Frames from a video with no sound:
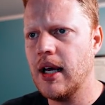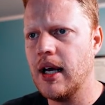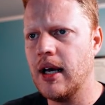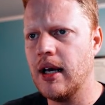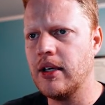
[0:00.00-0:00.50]

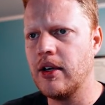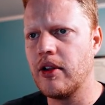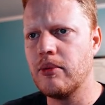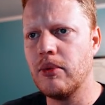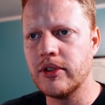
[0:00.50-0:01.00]

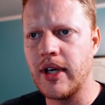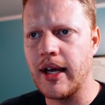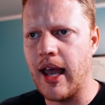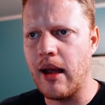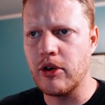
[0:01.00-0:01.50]
Another
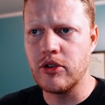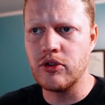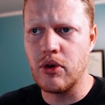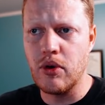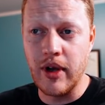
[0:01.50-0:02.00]
multi-camera
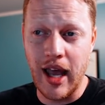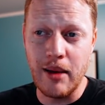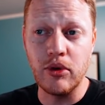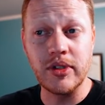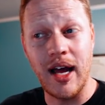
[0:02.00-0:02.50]
control
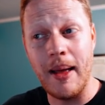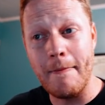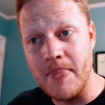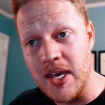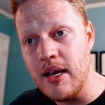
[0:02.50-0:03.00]
cable type
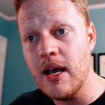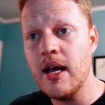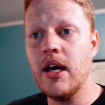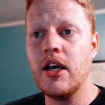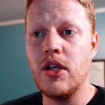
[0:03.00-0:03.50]
B,
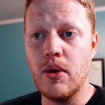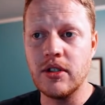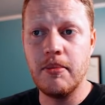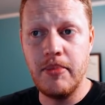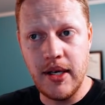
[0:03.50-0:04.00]

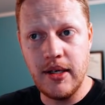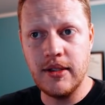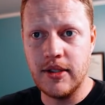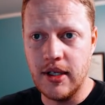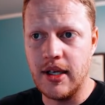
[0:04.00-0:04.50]

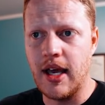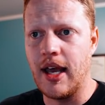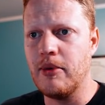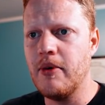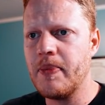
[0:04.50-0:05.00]
USB-C
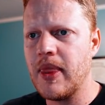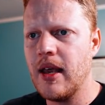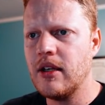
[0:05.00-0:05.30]
cable,